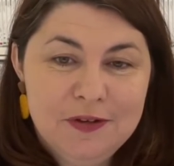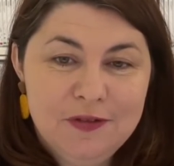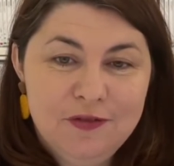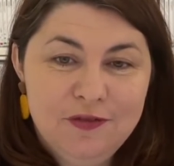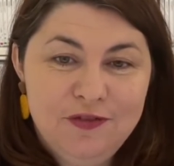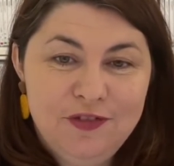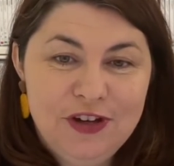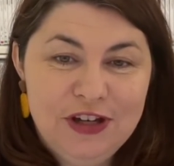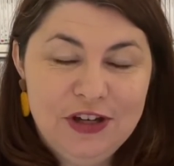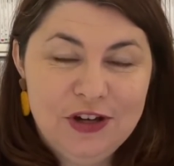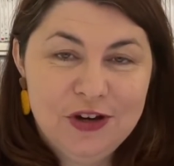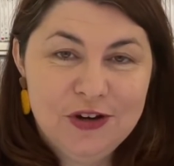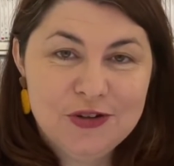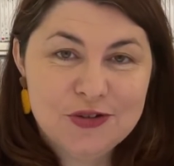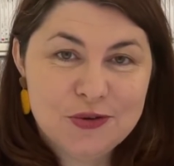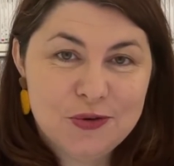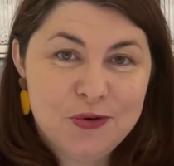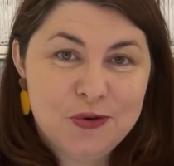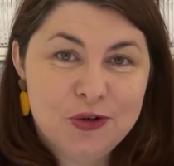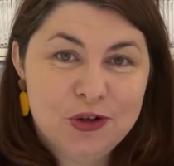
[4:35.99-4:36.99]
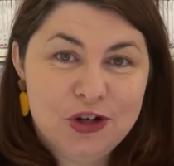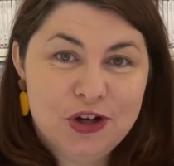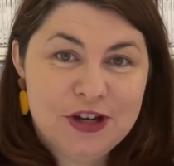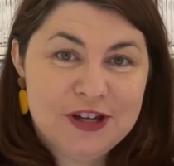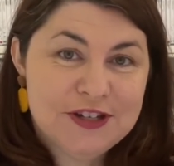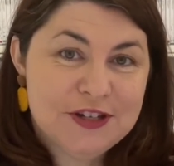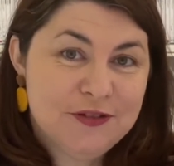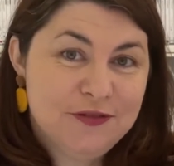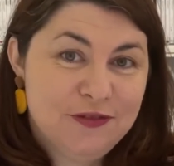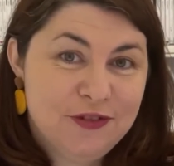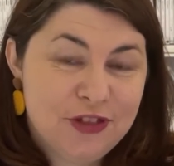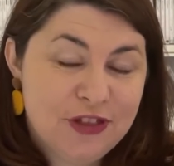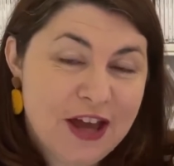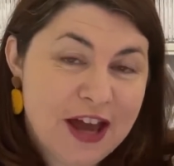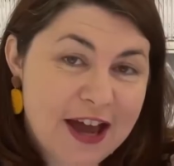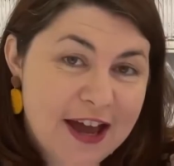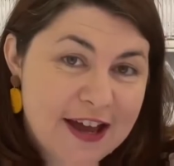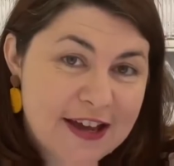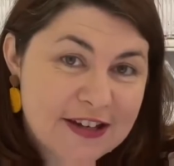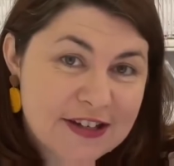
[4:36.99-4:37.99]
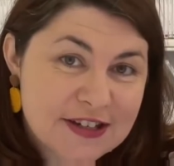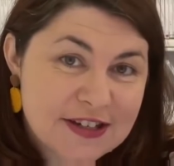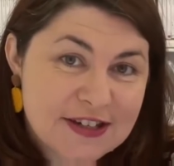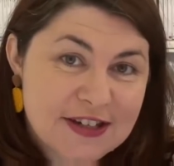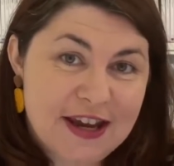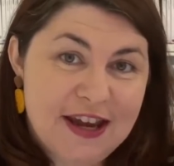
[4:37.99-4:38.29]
videos organised for that